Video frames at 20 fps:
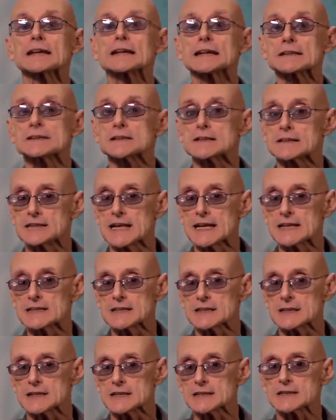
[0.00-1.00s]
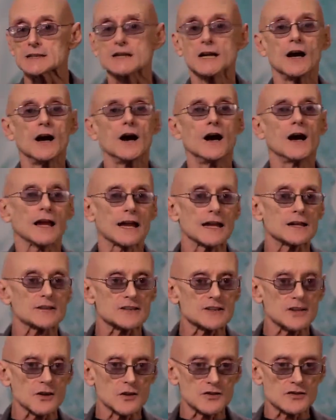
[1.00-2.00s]
consensus in
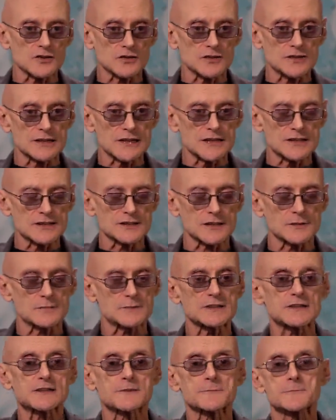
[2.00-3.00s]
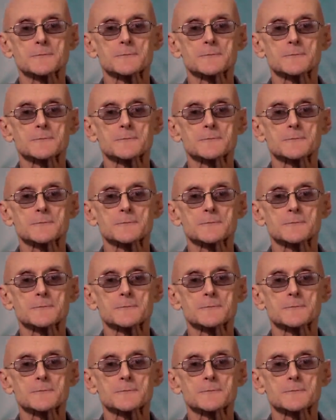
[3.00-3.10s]
social systems,